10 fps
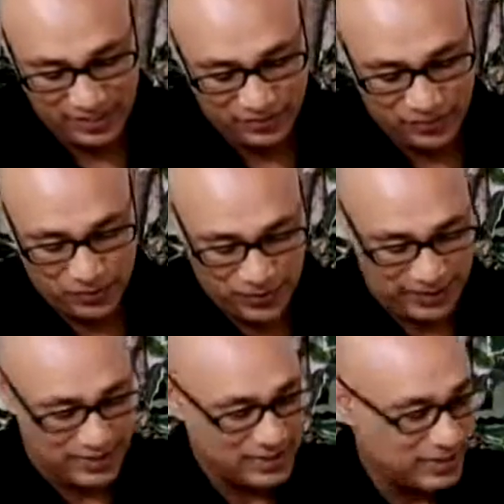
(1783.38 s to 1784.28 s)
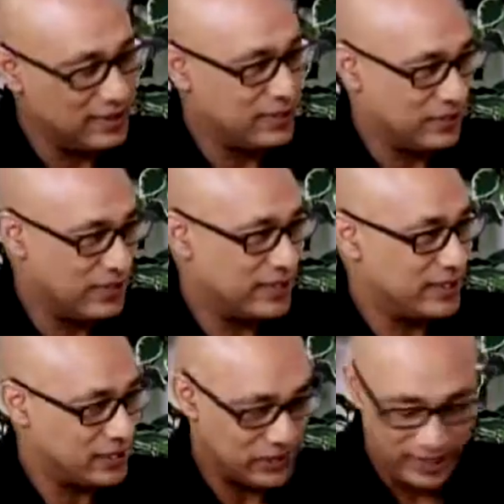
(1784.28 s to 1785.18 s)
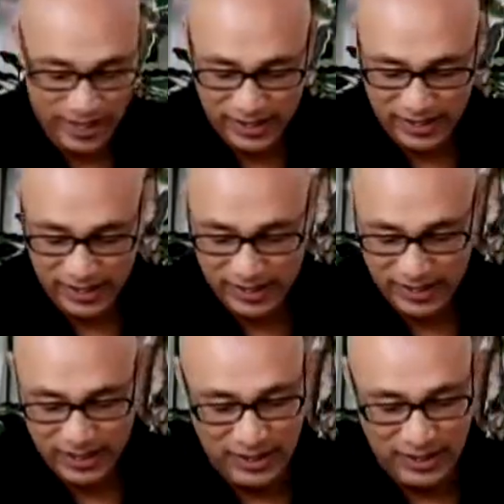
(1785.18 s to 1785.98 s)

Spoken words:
from what his critics are saying is